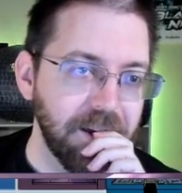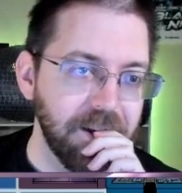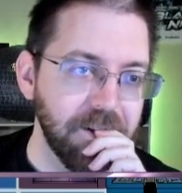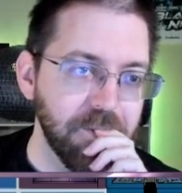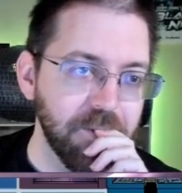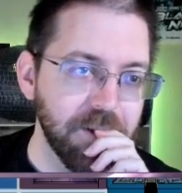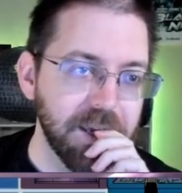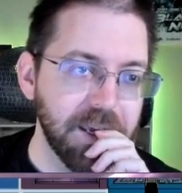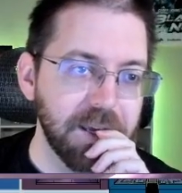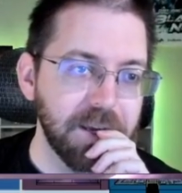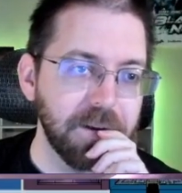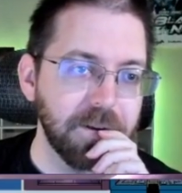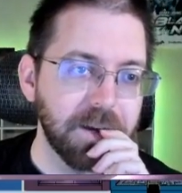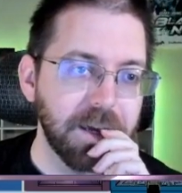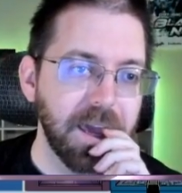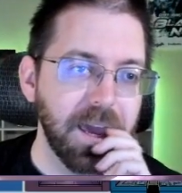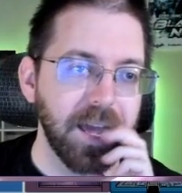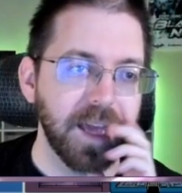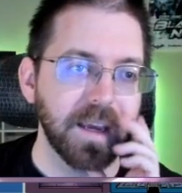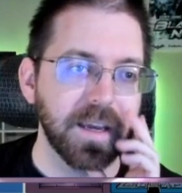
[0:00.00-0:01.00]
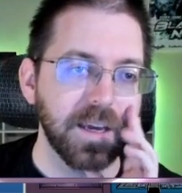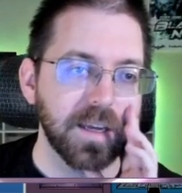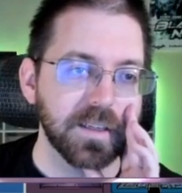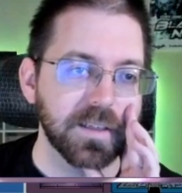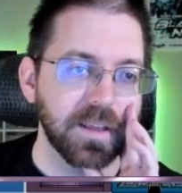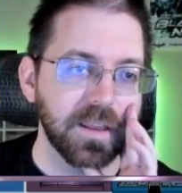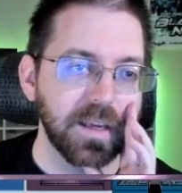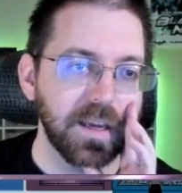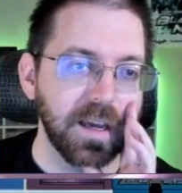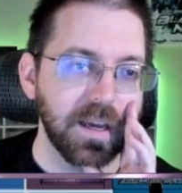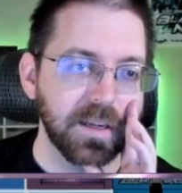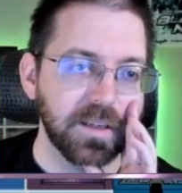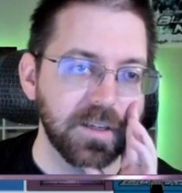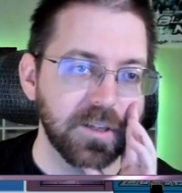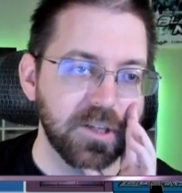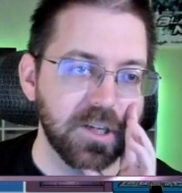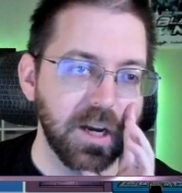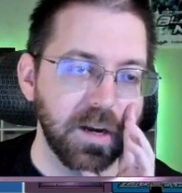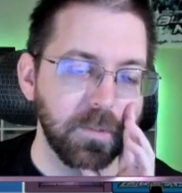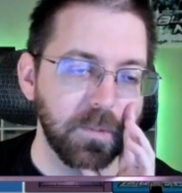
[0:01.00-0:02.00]
We can't get to the
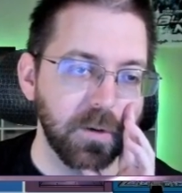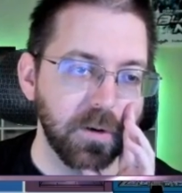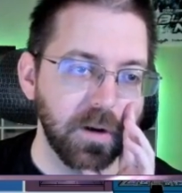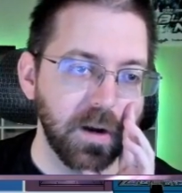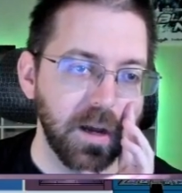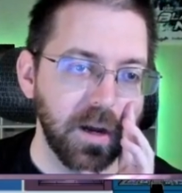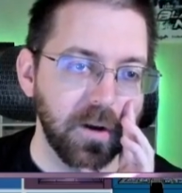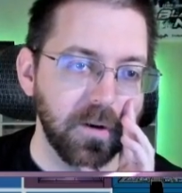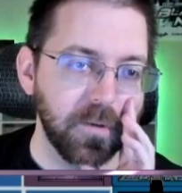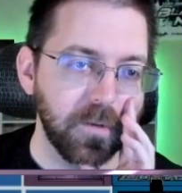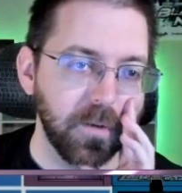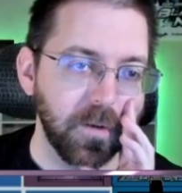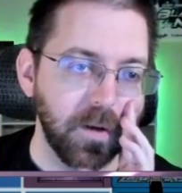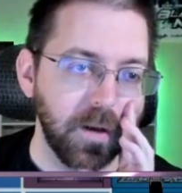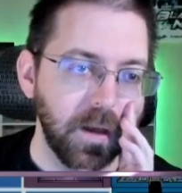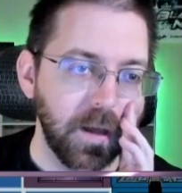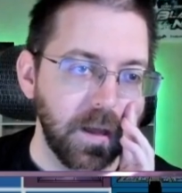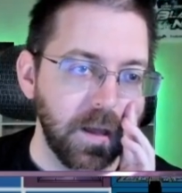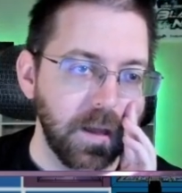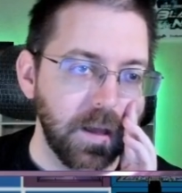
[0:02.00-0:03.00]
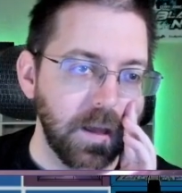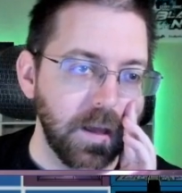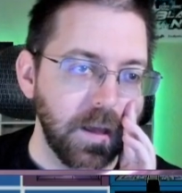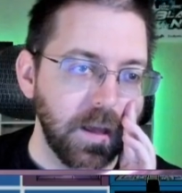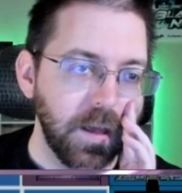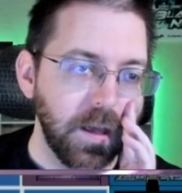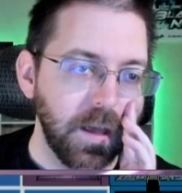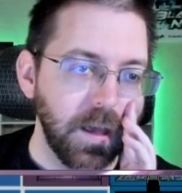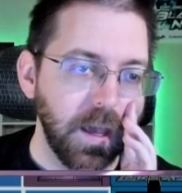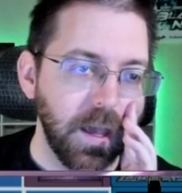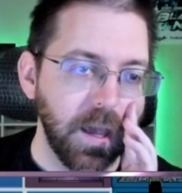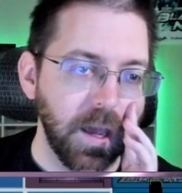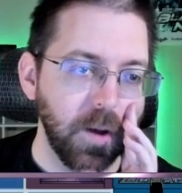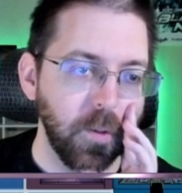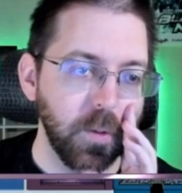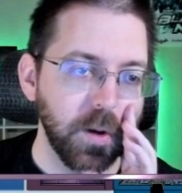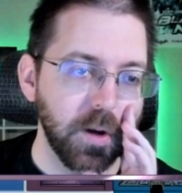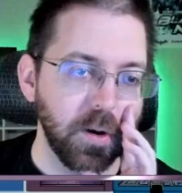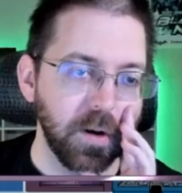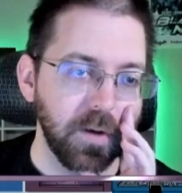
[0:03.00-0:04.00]
antechamber now. And
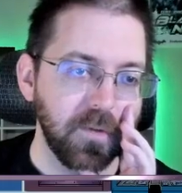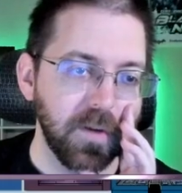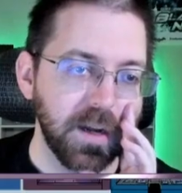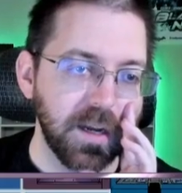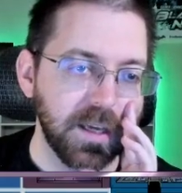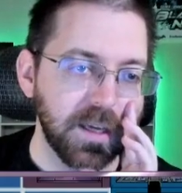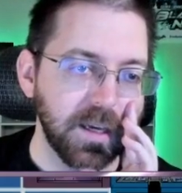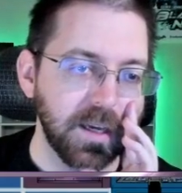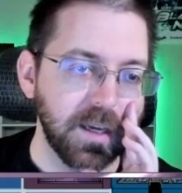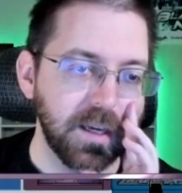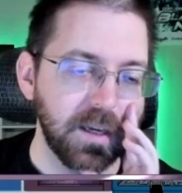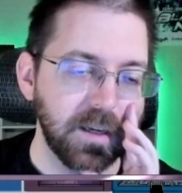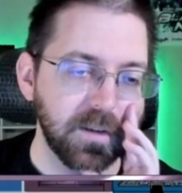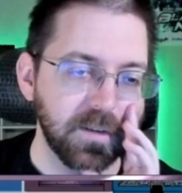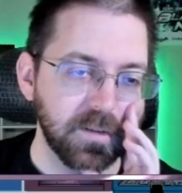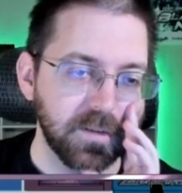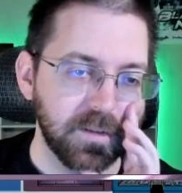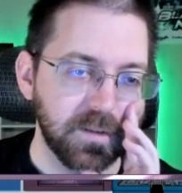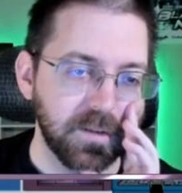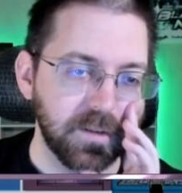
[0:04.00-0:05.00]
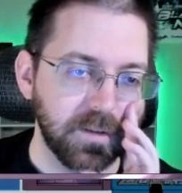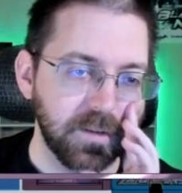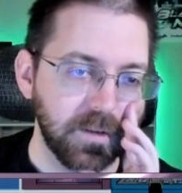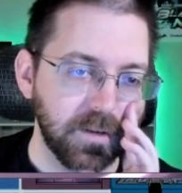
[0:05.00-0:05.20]
we don't have any keys.